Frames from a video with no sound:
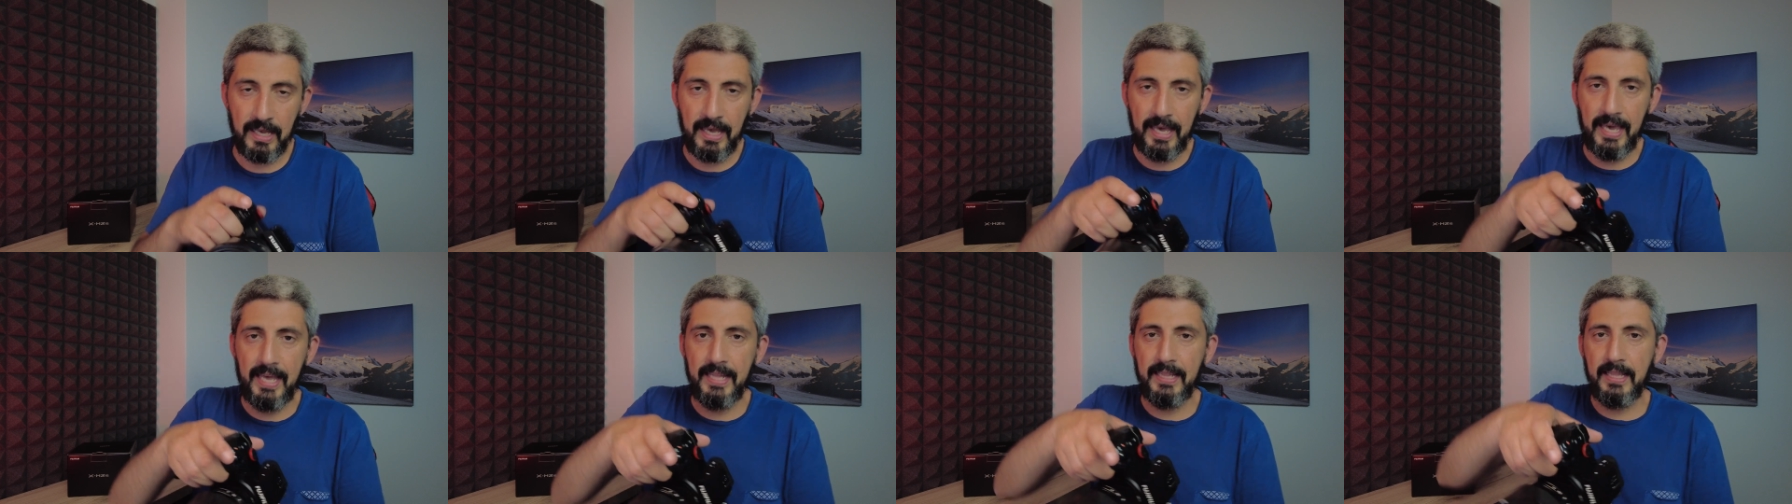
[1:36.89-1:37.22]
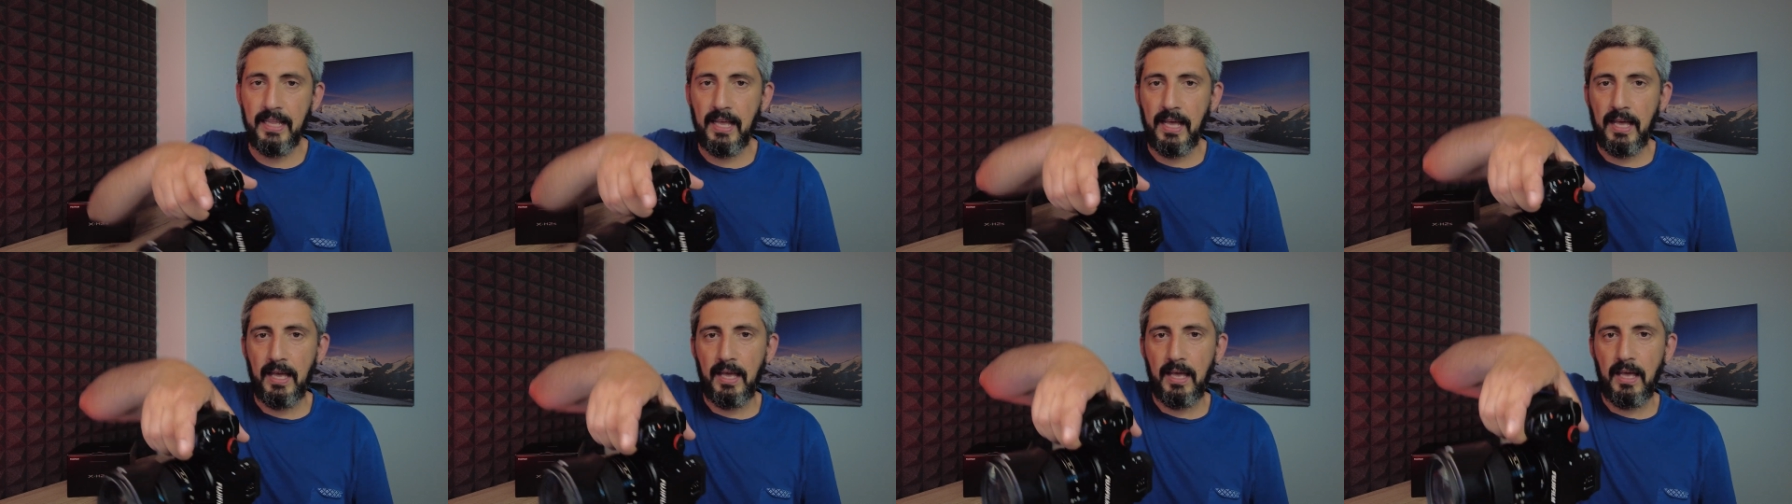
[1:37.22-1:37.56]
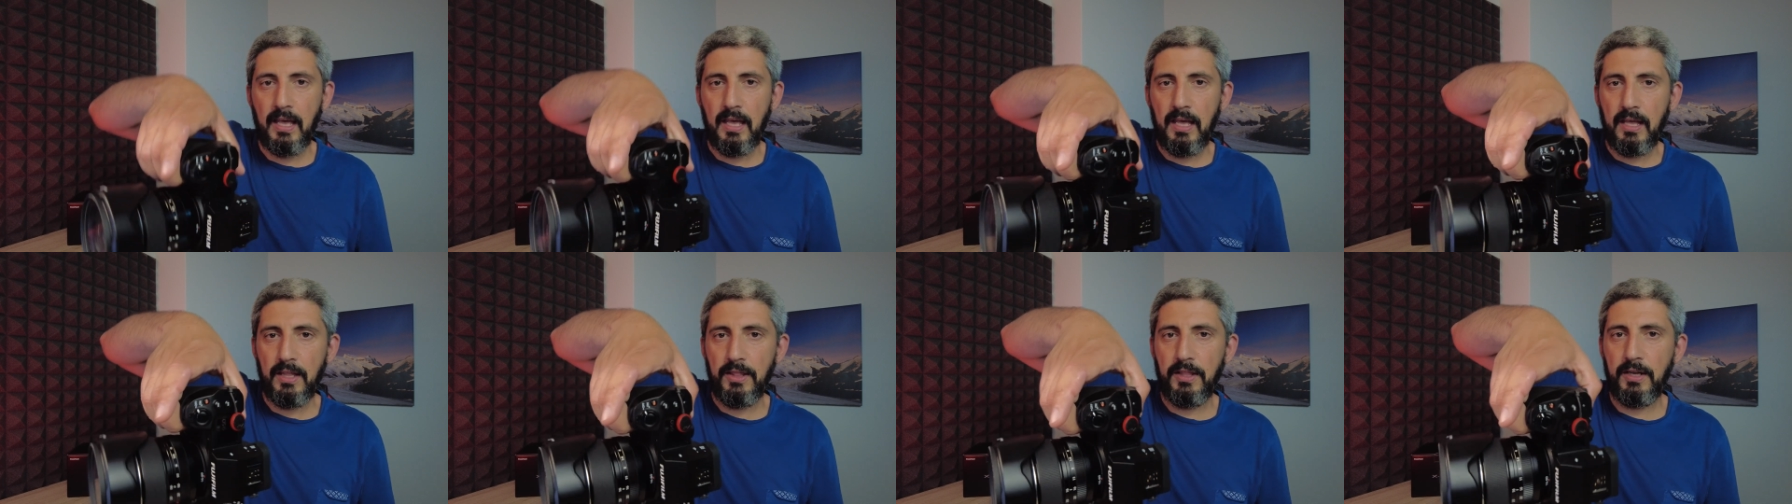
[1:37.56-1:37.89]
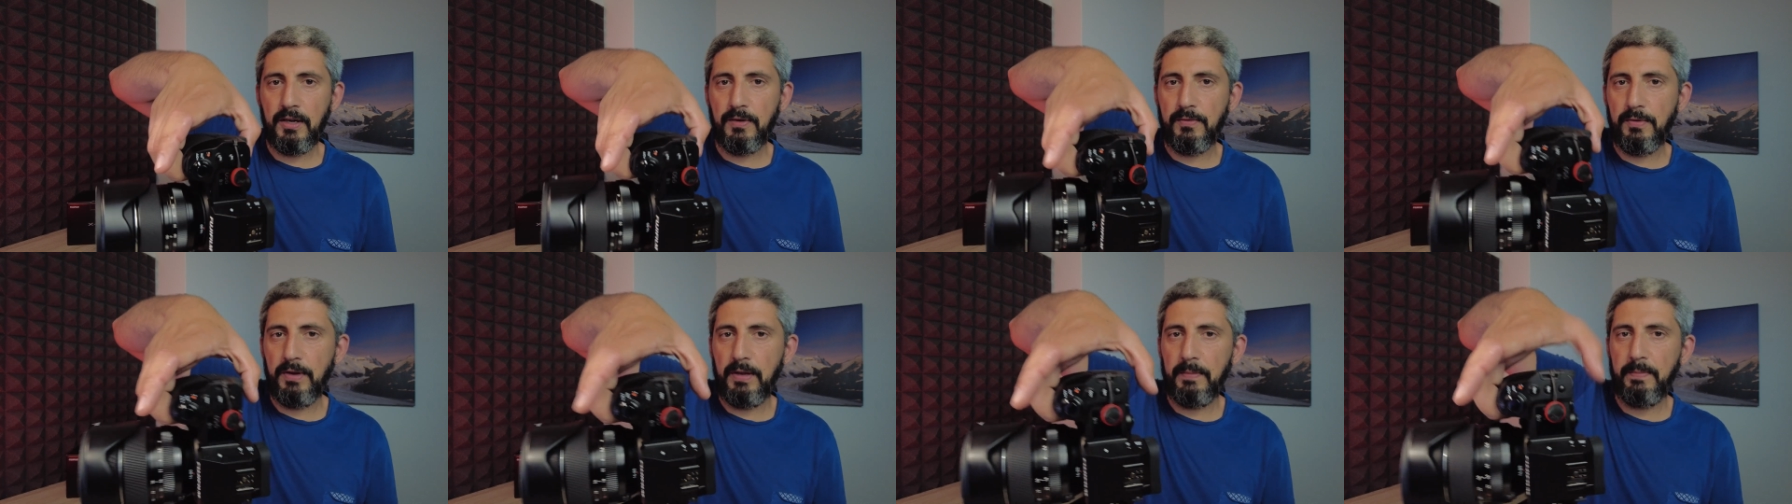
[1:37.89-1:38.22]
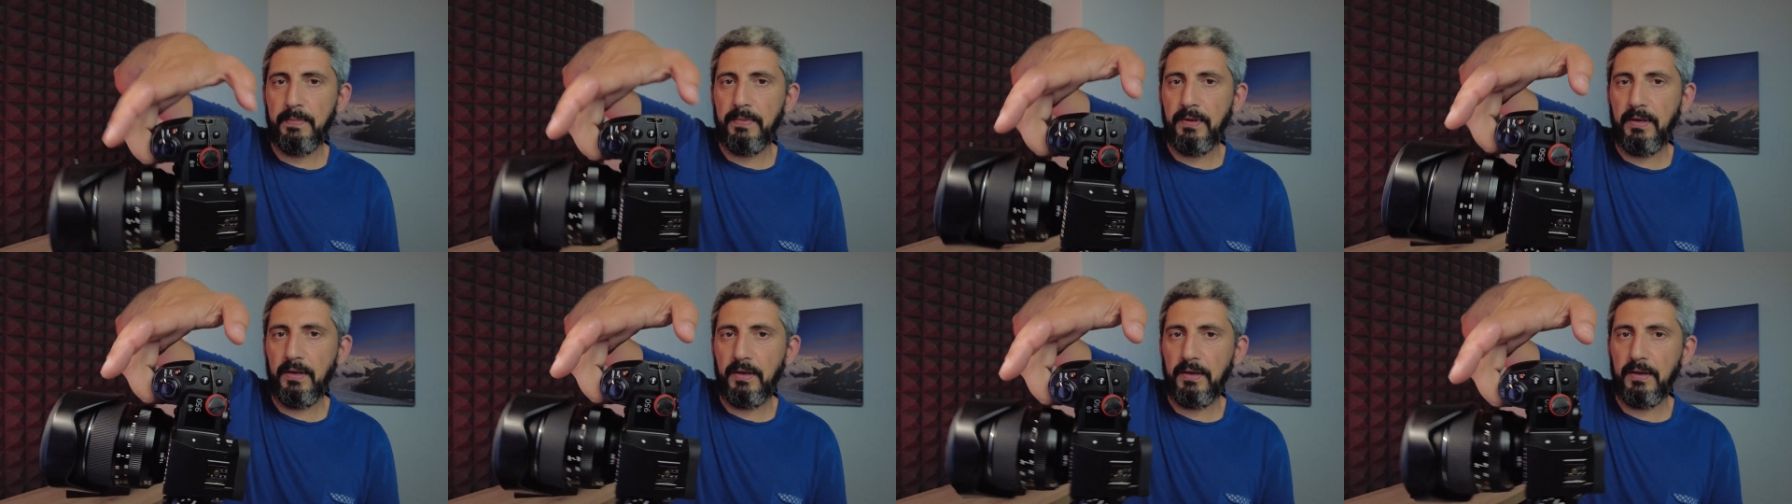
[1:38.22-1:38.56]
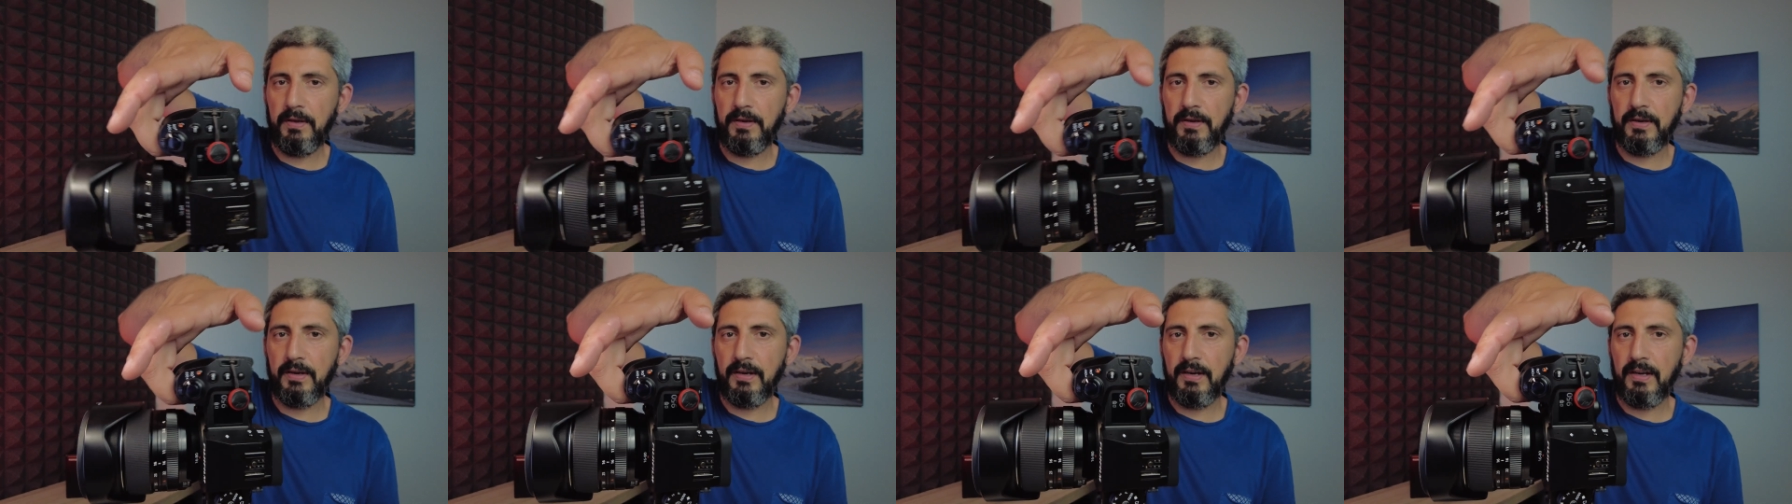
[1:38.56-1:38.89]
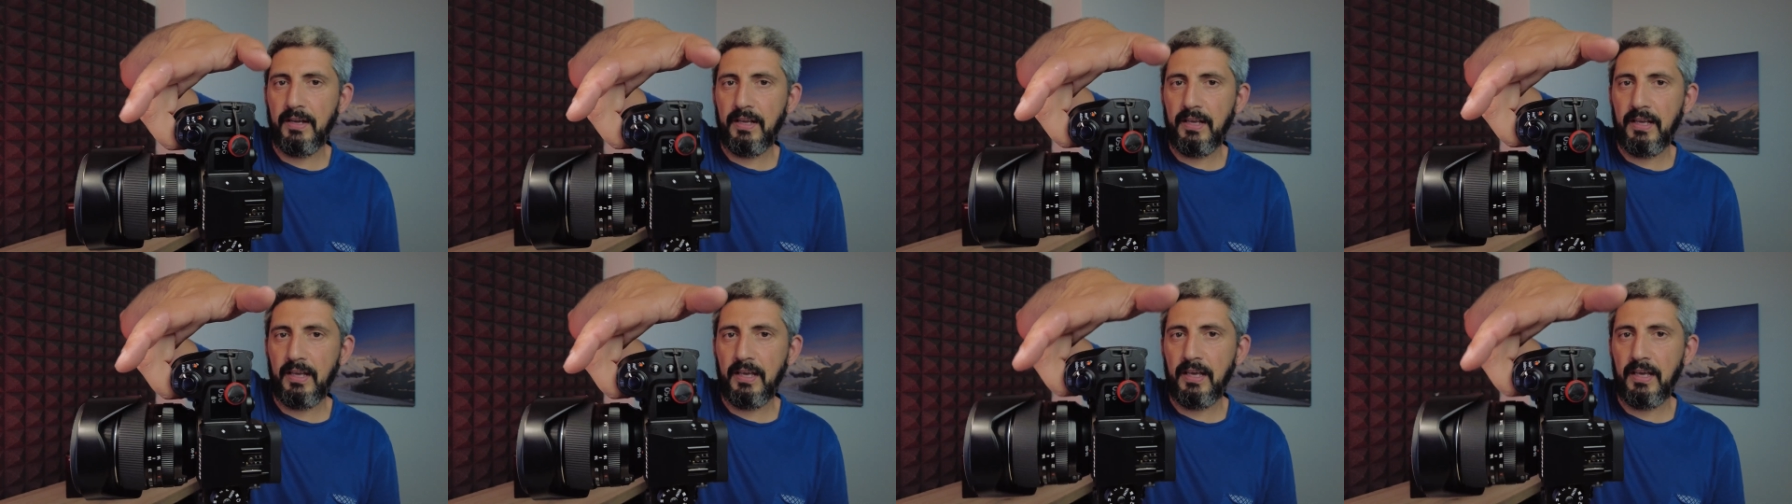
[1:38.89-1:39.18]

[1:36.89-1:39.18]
And the grip here,